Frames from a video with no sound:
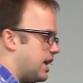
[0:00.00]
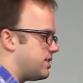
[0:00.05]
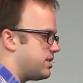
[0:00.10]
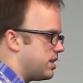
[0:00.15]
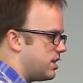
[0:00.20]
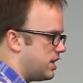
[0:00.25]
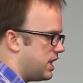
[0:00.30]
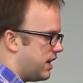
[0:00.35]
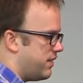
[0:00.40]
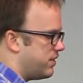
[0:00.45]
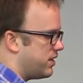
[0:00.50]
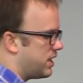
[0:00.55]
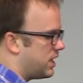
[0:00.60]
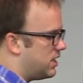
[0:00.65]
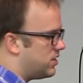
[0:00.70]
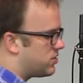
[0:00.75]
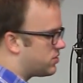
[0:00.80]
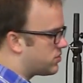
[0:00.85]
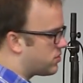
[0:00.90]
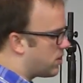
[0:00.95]
1911,
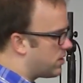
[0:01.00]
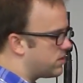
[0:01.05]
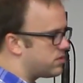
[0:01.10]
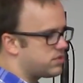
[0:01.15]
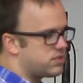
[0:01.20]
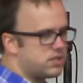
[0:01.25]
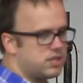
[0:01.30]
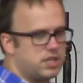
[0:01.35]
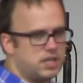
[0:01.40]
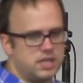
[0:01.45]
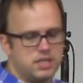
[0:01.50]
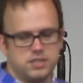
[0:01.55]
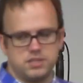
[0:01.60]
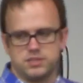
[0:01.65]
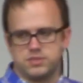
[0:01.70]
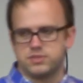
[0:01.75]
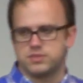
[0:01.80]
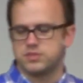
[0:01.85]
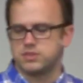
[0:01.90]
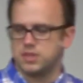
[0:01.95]
he starts
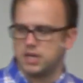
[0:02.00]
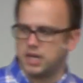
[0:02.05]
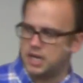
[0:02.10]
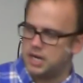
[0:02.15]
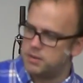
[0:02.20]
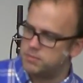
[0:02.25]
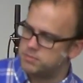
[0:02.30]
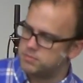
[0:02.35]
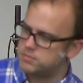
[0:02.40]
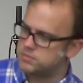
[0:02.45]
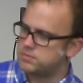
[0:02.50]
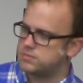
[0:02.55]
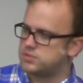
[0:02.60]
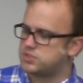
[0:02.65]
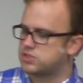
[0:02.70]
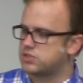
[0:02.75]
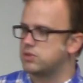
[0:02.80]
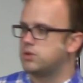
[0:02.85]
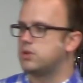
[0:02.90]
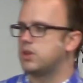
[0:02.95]
his
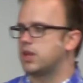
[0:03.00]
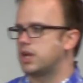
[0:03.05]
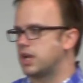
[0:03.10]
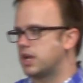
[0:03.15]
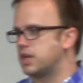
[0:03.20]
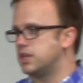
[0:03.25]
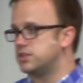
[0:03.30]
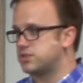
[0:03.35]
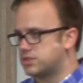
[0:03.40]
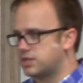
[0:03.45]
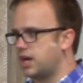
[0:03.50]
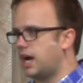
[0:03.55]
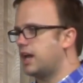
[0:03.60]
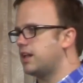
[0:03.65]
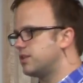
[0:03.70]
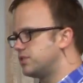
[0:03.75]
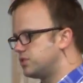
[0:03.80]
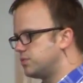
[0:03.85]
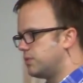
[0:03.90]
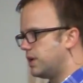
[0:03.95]
schooling, his
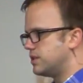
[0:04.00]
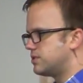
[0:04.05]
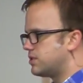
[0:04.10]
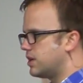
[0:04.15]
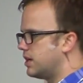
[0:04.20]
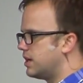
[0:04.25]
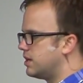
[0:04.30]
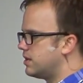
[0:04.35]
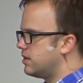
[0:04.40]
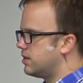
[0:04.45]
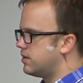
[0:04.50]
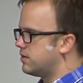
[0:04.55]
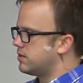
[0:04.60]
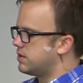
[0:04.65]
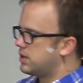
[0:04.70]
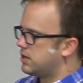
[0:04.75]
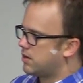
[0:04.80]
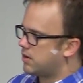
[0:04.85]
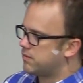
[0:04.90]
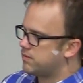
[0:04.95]
college, you might say,
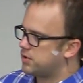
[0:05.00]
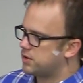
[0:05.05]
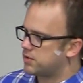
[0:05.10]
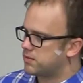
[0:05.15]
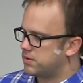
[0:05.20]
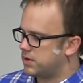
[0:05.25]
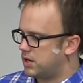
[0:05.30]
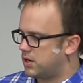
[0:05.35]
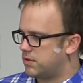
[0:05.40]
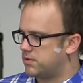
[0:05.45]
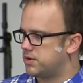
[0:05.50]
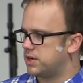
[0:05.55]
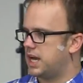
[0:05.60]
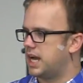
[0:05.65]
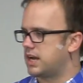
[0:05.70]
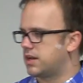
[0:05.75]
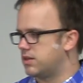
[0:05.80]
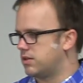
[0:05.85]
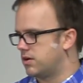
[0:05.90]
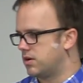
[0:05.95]
in our
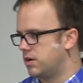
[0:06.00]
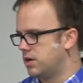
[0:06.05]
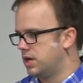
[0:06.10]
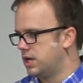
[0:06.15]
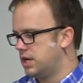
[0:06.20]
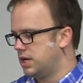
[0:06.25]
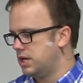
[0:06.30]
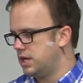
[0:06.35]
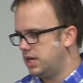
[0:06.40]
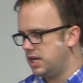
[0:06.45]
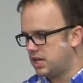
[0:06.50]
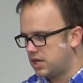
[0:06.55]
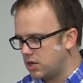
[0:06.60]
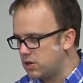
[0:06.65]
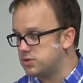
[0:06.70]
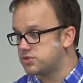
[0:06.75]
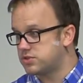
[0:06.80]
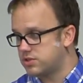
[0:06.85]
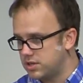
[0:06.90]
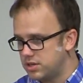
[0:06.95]
vernacular. He
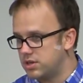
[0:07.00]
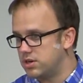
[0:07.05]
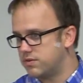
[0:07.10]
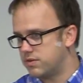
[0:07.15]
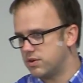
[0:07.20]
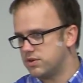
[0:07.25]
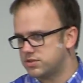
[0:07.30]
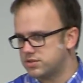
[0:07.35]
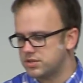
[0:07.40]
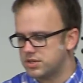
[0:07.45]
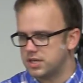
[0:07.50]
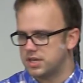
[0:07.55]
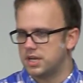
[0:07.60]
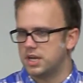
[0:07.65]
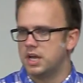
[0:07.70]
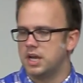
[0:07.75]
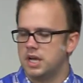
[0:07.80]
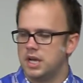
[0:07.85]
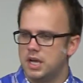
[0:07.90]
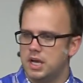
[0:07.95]
goes to the
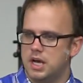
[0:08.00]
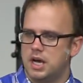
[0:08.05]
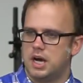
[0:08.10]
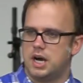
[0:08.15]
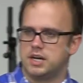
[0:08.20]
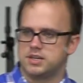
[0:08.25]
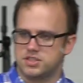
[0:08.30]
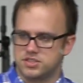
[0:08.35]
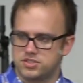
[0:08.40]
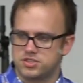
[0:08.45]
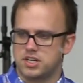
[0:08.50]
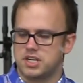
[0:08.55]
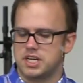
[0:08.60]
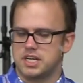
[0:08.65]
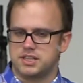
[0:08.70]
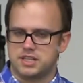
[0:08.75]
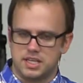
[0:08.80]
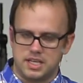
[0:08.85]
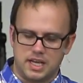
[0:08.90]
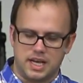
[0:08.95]
university to
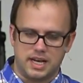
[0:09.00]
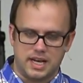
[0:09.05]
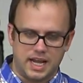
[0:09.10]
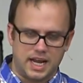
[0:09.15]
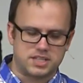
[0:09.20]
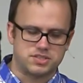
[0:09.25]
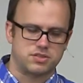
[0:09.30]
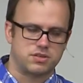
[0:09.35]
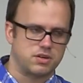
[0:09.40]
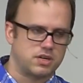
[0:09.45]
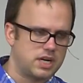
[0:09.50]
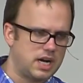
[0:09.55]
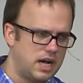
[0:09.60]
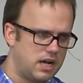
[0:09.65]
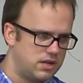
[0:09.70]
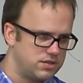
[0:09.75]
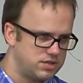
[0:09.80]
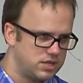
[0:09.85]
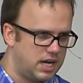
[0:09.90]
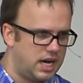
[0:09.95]
study at Exeter
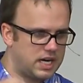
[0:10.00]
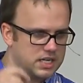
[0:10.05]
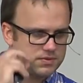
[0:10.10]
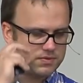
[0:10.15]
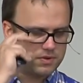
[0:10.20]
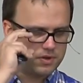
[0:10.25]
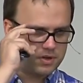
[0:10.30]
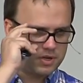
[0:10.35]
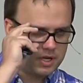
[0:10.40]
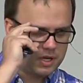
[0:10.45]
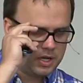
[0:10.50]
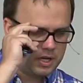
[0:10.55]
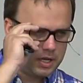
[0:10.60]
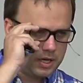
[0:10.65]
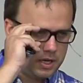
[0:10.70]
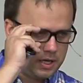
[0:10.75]
College in Oxford.